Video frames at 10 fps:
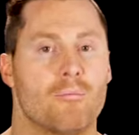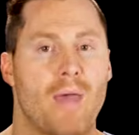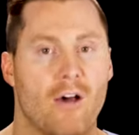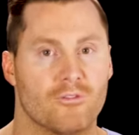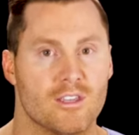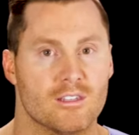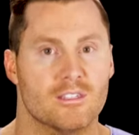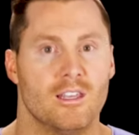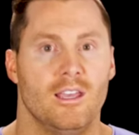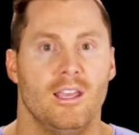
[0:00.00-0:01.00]
about
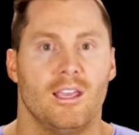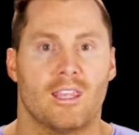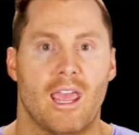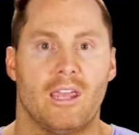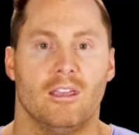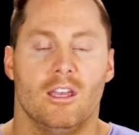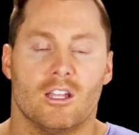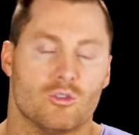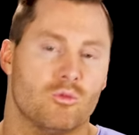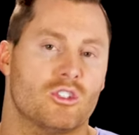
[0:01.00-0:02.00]
this. Okay,
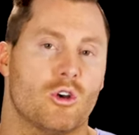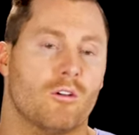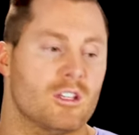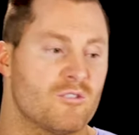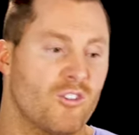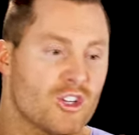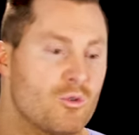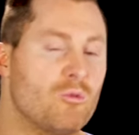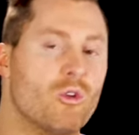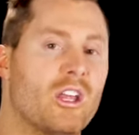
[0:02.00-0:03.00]
because so because first
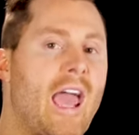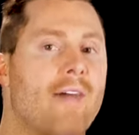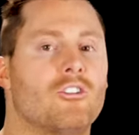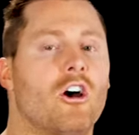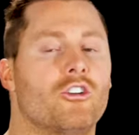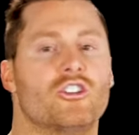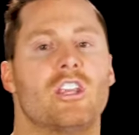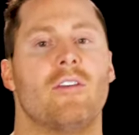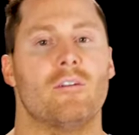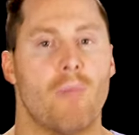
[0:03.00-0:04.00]
we really have to
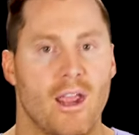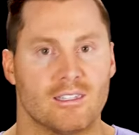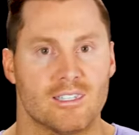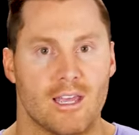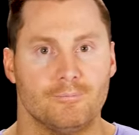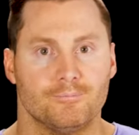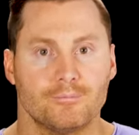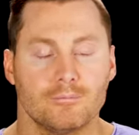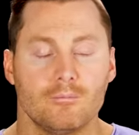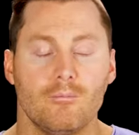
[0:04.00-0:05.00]
understand the mindset
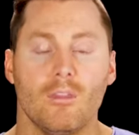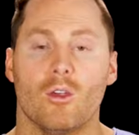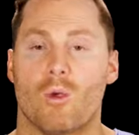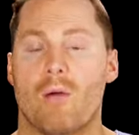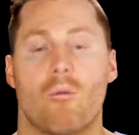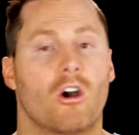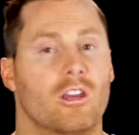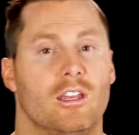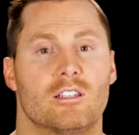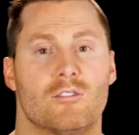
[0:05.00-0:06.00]
around
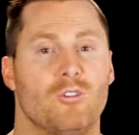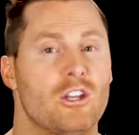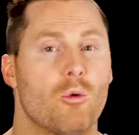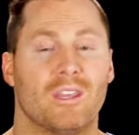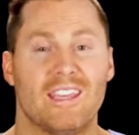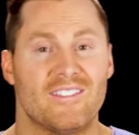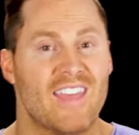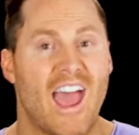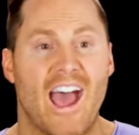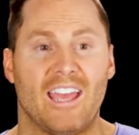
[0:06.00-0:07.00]
marketing, because if we don't get
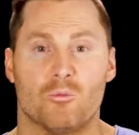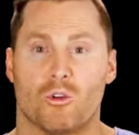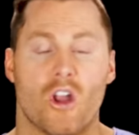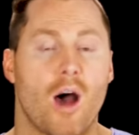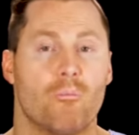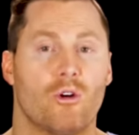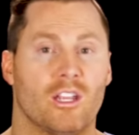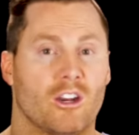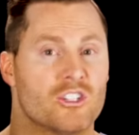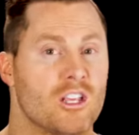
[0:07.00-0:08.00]
that and we're not
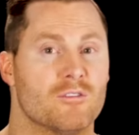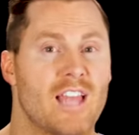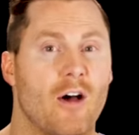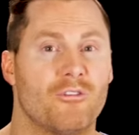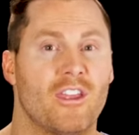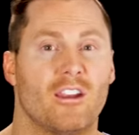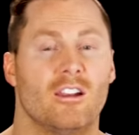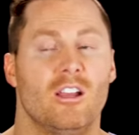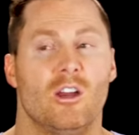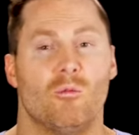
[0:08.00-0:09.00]
putting ourselves out there,
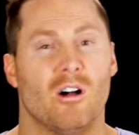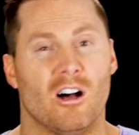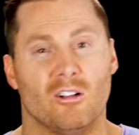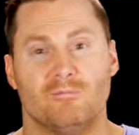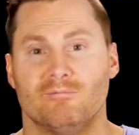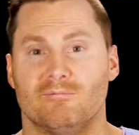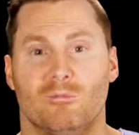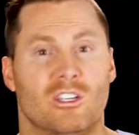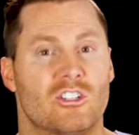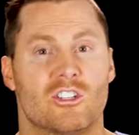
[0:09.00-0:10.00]
well,
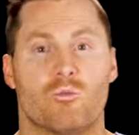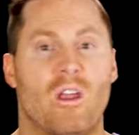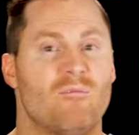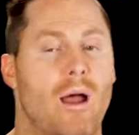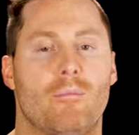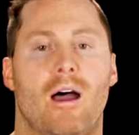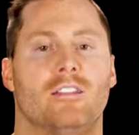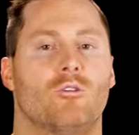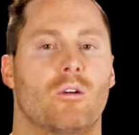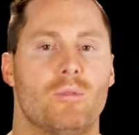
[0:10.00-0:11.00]
we could just wave bye-bye
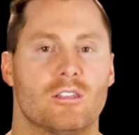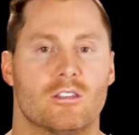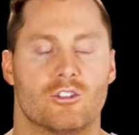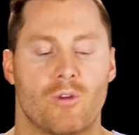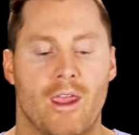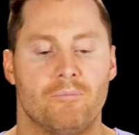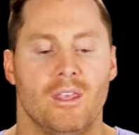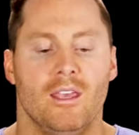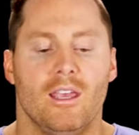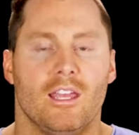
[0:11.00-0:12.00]
to our business, right?
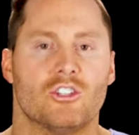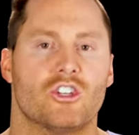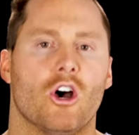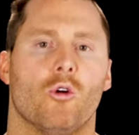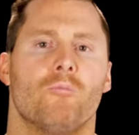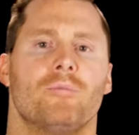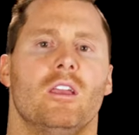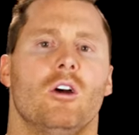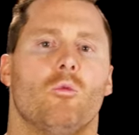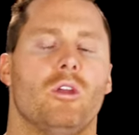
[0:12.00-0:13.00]
And so
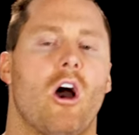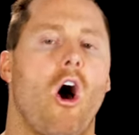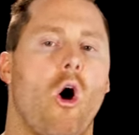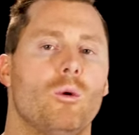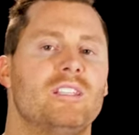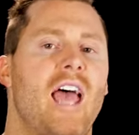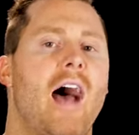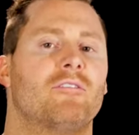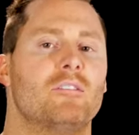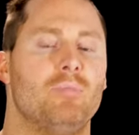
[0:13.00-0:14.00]
we always
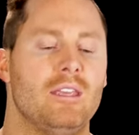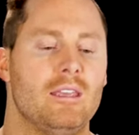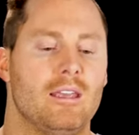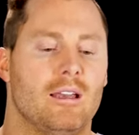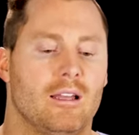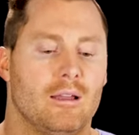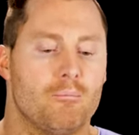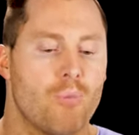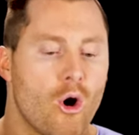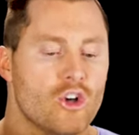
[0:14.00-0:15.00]
have to be
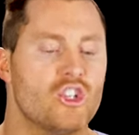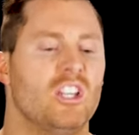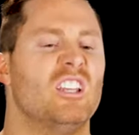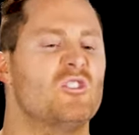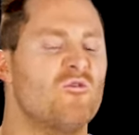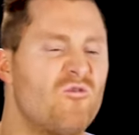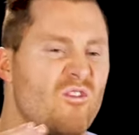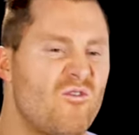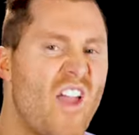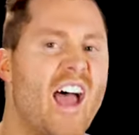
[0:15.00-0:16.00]
pushing as
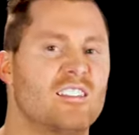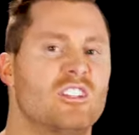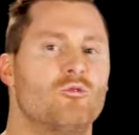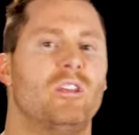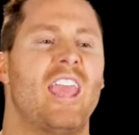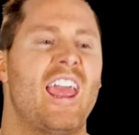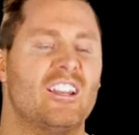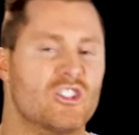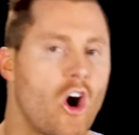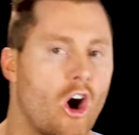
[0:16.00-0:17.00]
fast as we can,
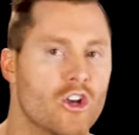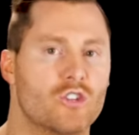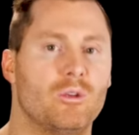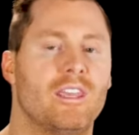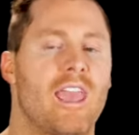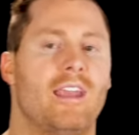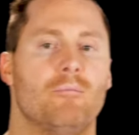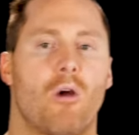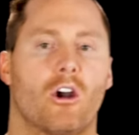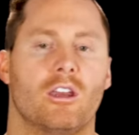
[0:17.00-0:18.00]
as hard as we can in
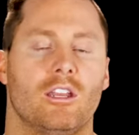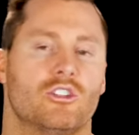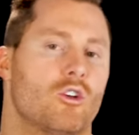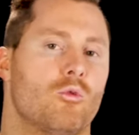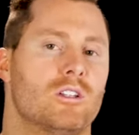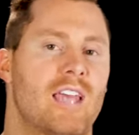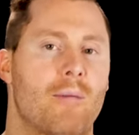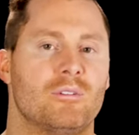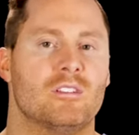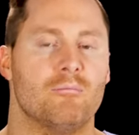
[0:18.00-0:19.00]
marketing. So what's
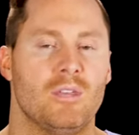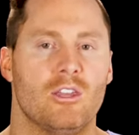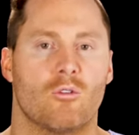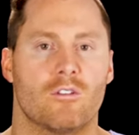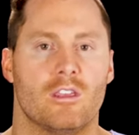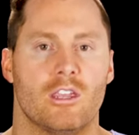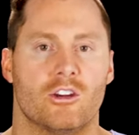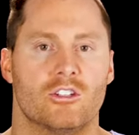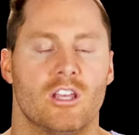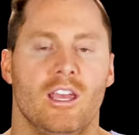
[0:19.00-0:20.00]
happened to me over the
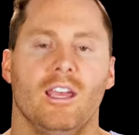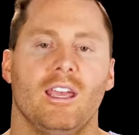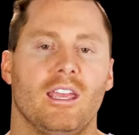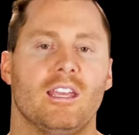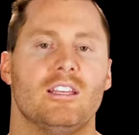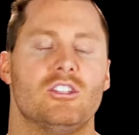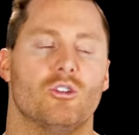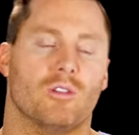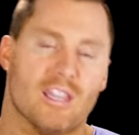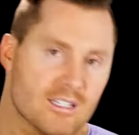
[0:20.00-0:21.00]
years is
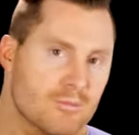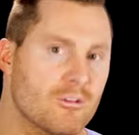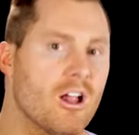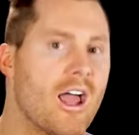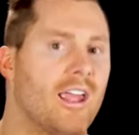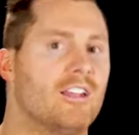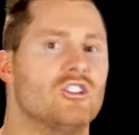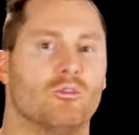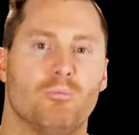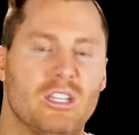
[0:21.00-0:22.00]
you'll get some clients,
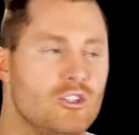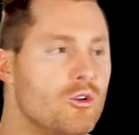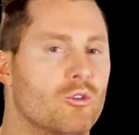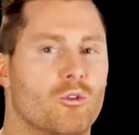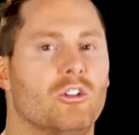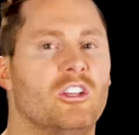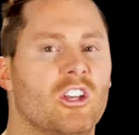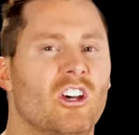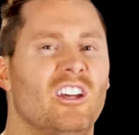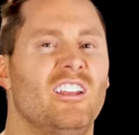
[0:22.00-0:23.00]
you'll be doing really
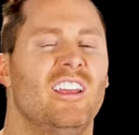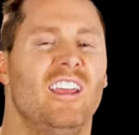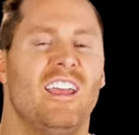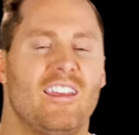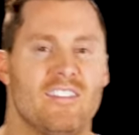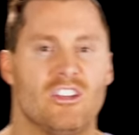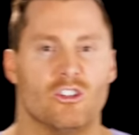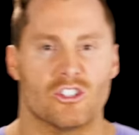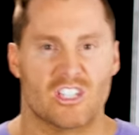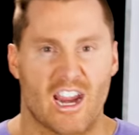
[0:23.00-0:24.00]
good, and then
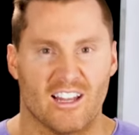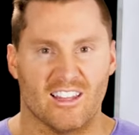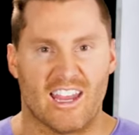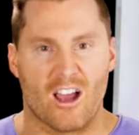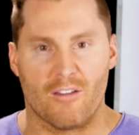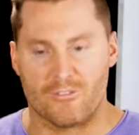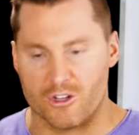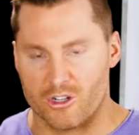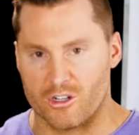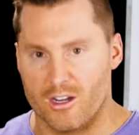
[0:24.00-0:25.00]
you'll just kind of let off
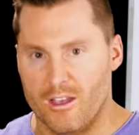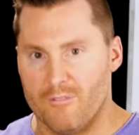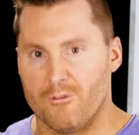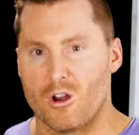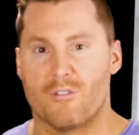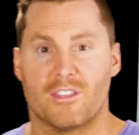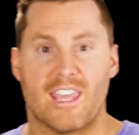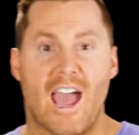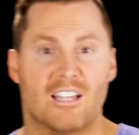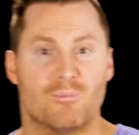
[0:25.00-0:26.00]
your foot off the
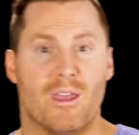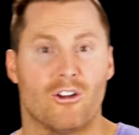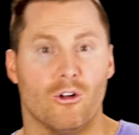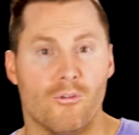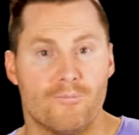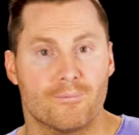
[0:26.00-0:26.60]
gas pedal,